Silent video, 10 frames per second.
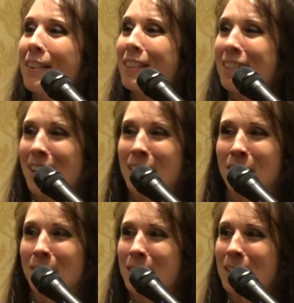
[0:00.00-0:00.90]
is a
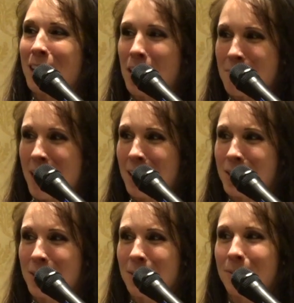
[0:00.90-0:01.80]
title versus hair match
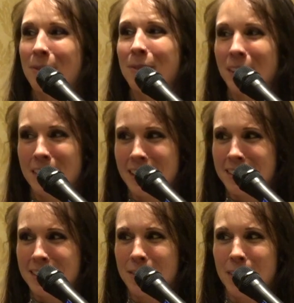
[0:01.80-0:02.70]
with
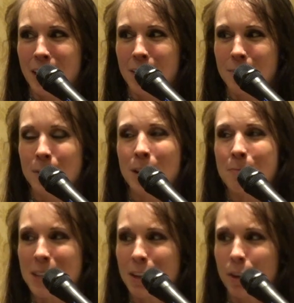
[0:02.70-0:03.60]
Alexis Nevaeh, when I
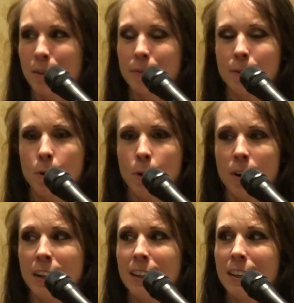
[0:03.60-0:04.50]
beat her
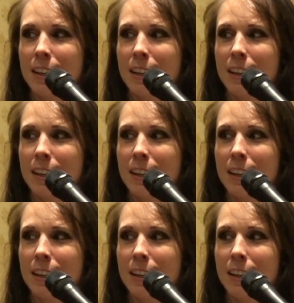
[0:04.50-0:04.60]
for